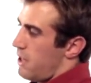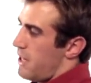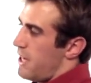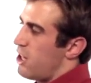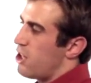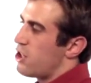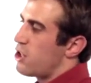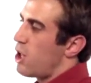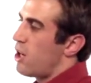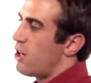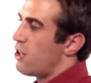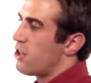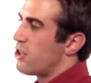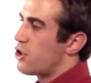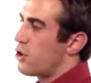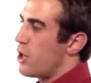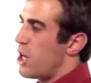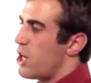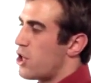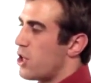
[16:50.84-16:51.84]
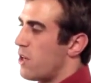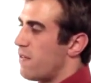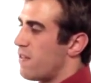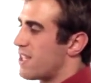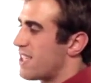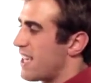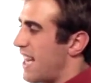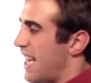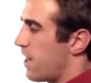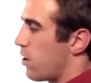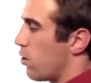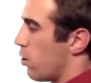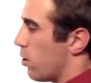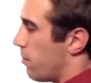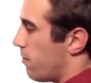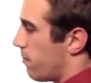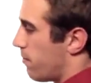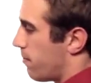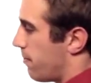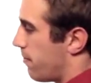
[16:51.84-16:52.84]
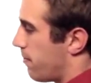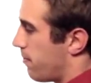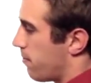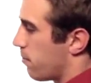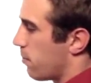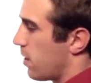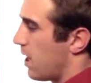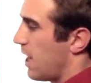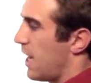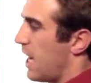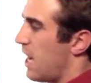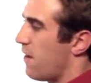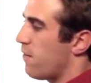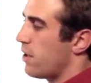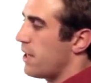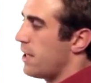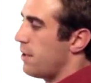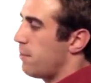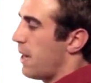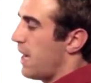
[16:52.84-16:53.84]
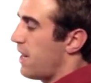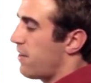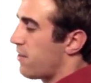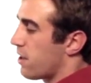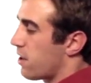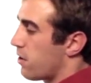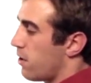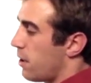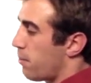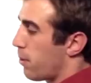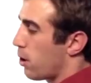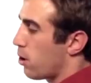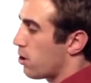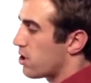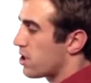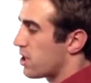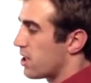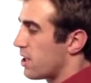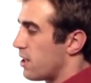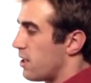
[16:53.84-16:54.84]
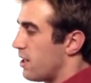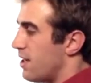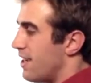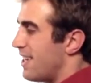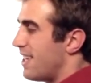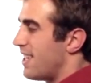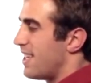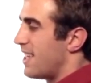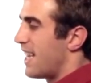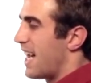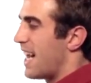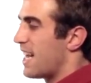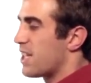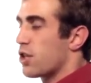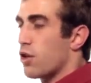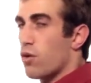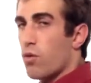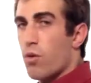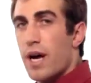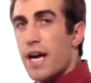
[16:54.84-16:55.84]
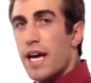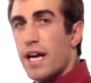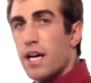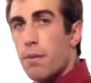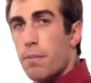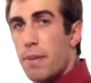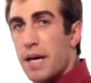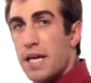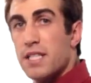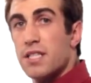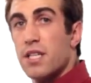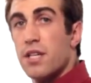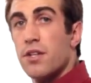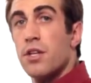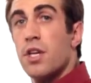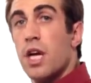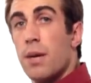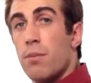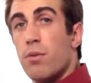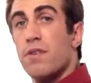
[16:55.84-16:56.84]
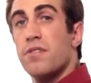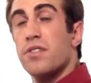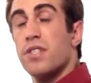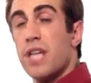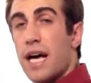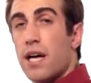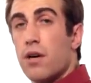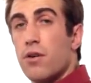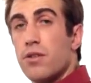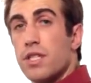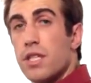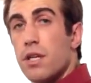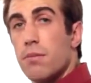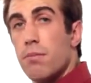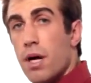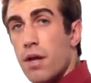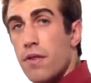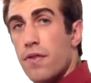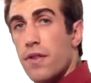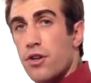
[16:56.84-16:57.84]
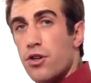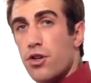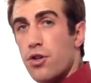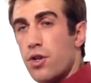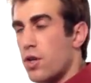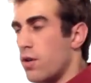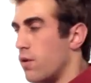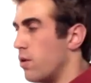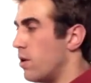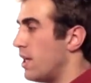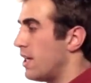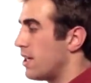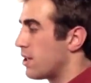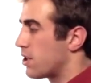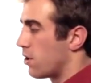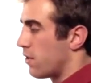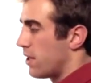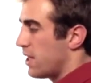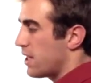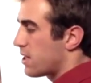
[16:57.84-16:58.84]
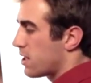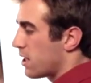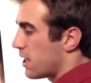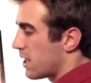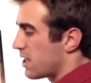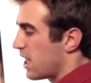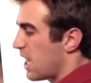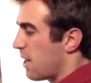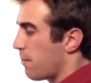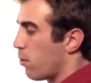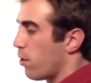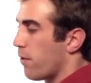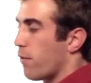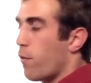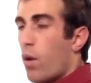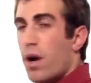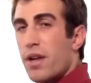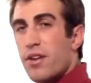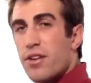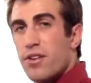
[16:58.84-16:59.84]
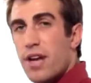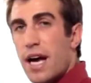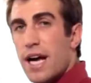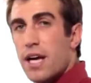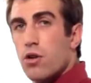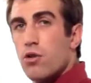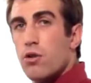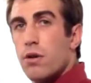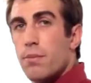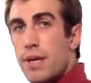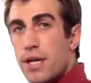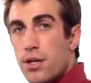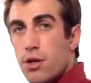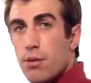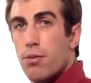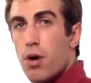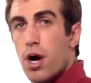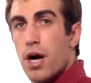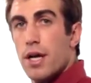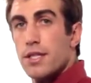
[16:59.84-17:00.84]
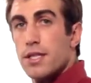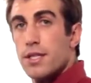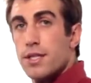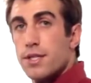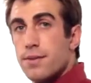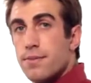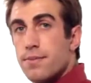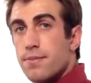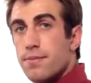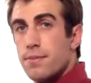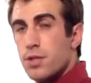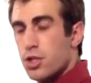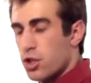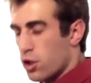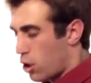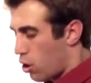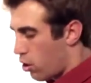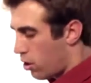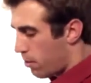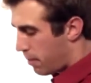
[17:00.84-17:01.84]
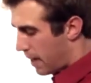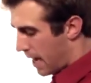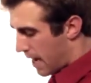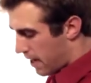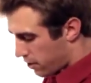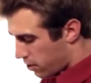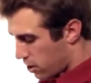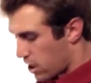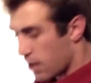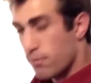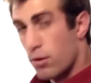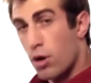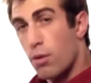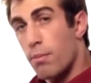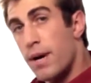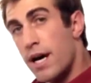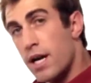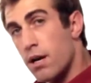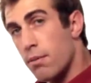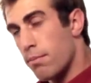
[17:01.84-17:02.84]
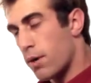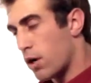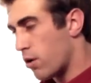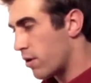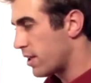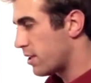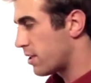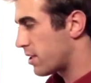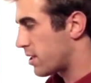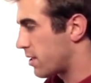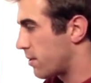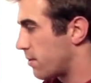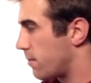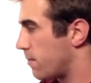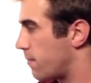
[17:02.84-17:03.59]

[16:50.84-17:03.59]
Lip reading: Here's our illustration of a cycle. And every basically person has a rank based on the number of cycles in a month that you do. So this example of one cycle would mean you're bronze. So going back to the momentum bonus,